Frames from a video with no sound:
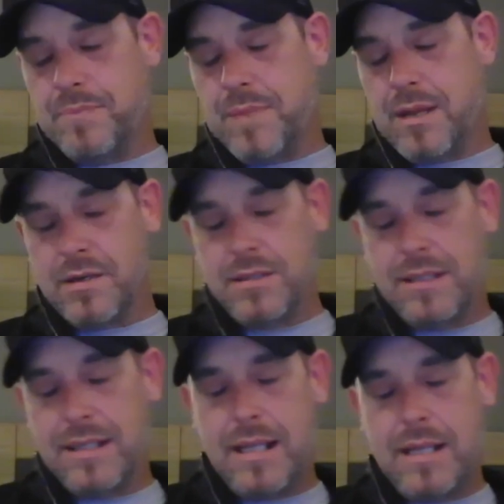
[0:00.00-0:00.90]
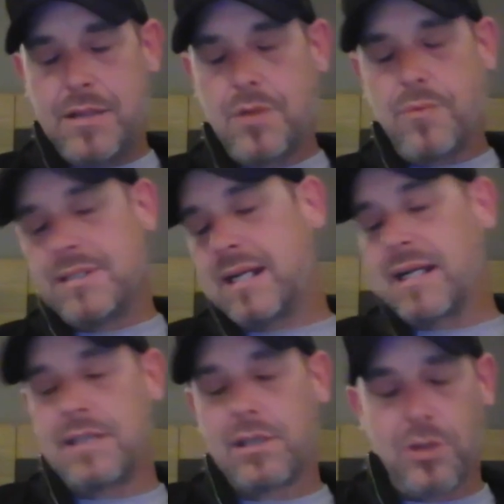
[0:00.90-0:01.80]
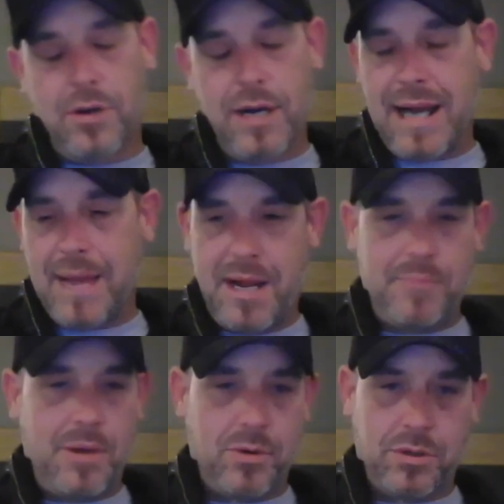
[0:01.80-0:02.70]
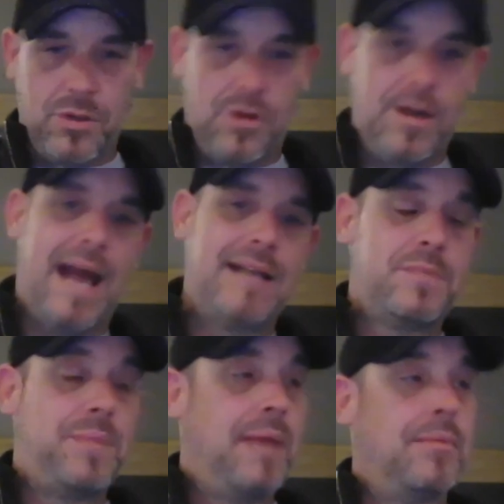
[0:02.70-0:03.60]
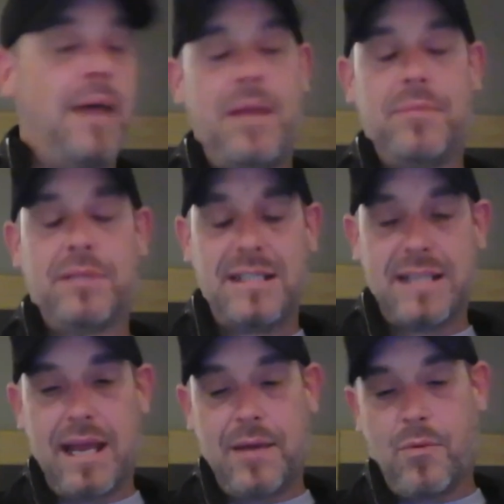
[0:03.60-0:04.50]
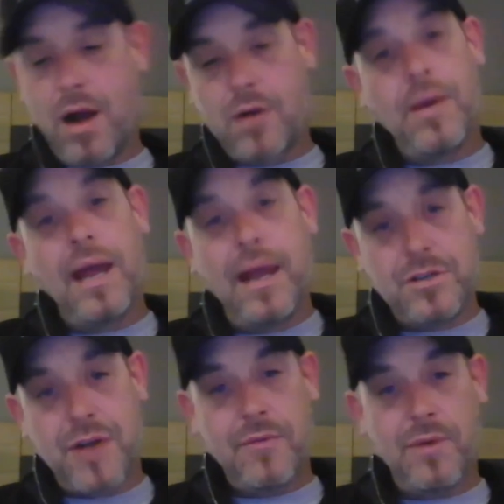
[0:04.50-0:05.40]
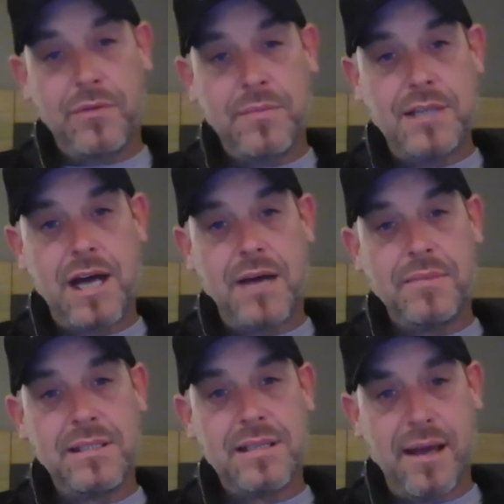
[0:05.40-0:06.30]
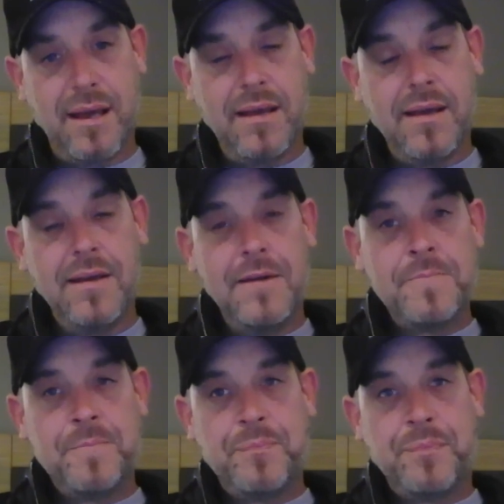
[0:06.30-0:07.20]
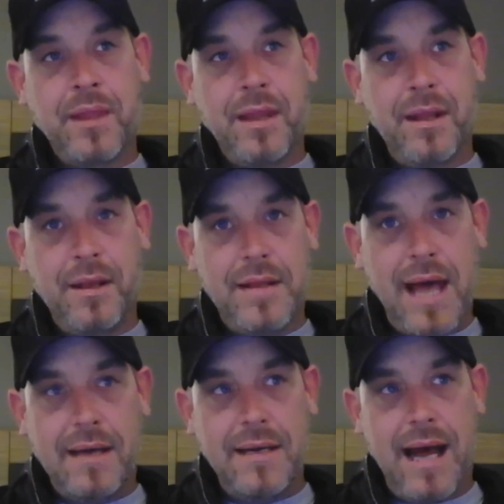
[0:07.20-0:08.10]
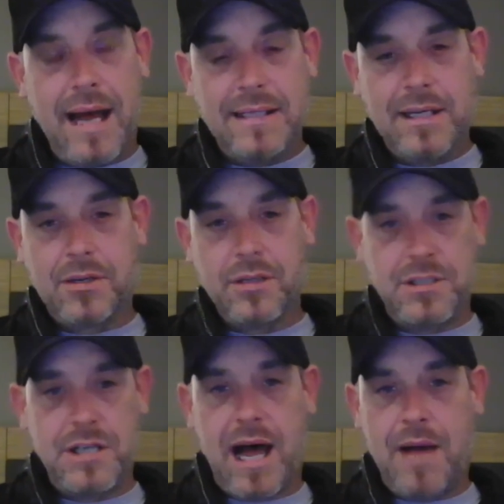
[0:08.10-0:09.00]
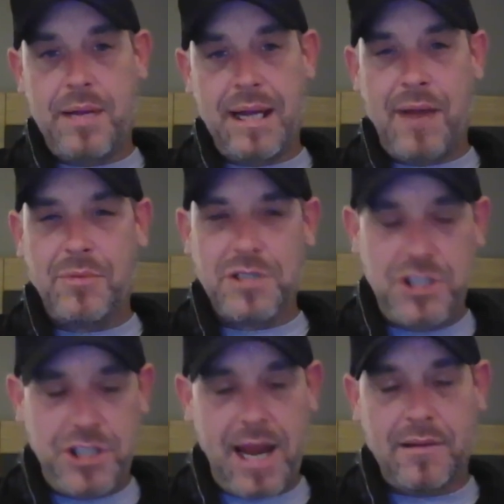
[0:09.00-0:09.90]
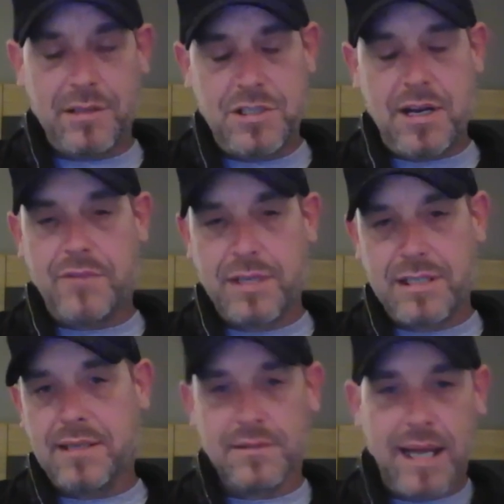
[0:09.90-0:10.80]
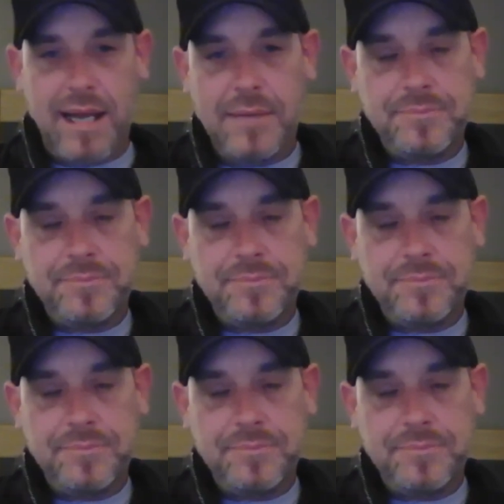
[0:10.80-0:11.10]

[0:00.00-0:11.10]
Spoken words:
they're the ones that get the glory. And I'm not about glory. I'm able to say, walk away or drive away from that job and say that I did a good job and I was challenged every single day.